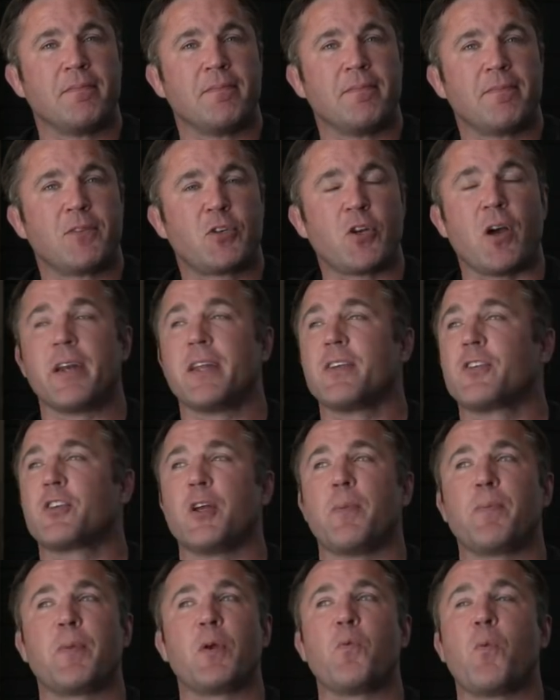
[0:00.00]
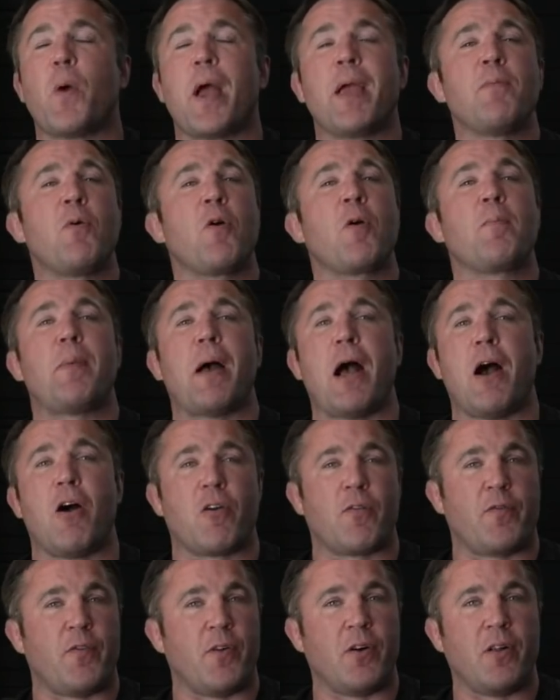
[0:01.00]
Sean has something way more
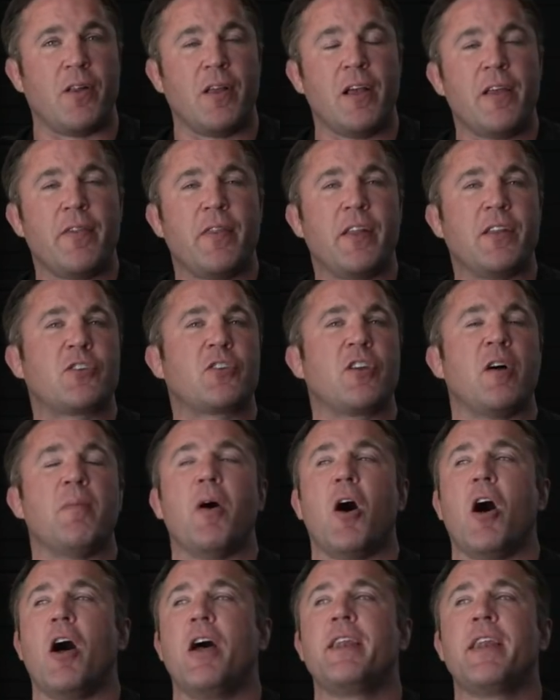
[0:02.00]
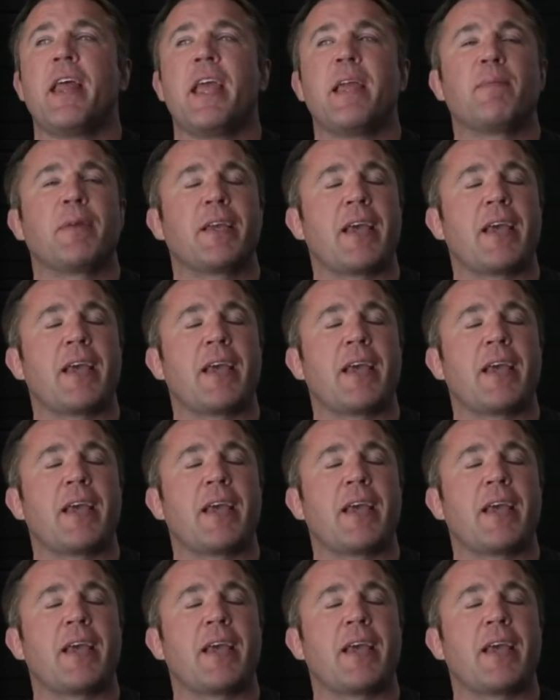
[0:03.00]
powerful than some unnamed